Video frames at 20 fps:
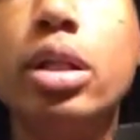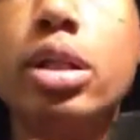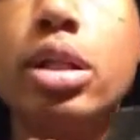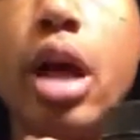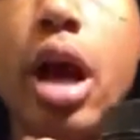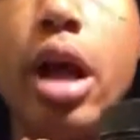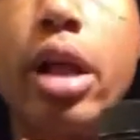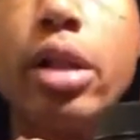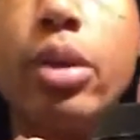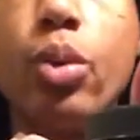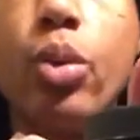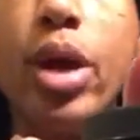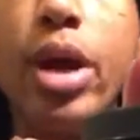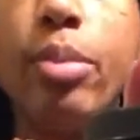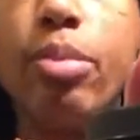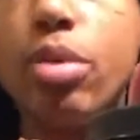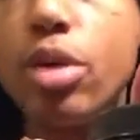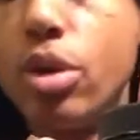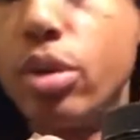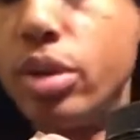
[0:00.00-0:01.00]
chocolate
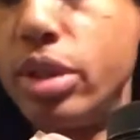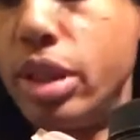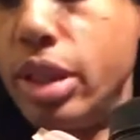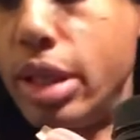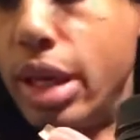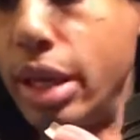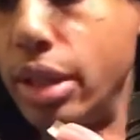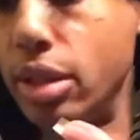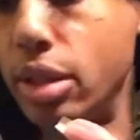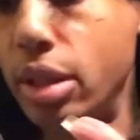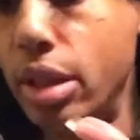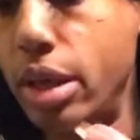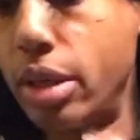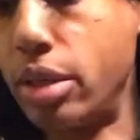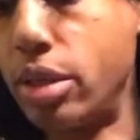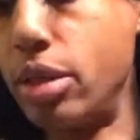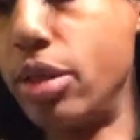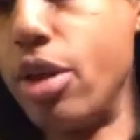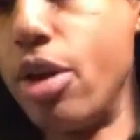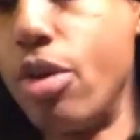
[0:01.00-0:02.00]
whey protein
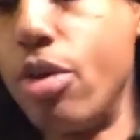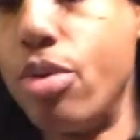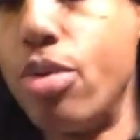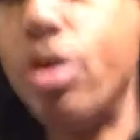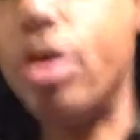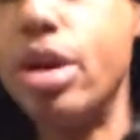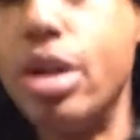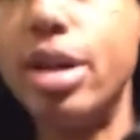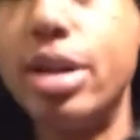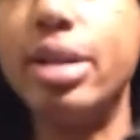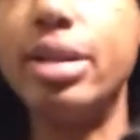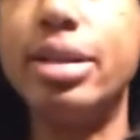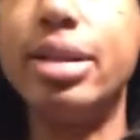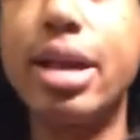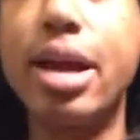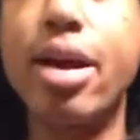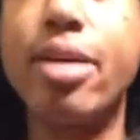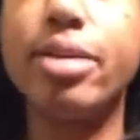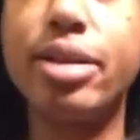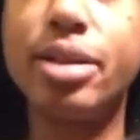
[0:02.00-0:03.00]
isolates to go
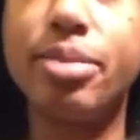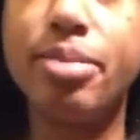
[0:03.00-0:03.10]
down